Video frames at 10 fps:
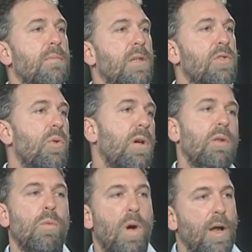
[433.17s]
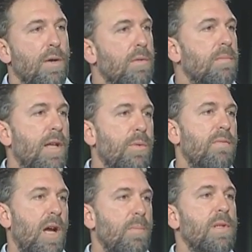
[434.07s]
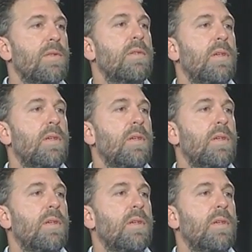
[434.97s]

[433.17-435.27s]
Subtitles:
in soil or water or other environments.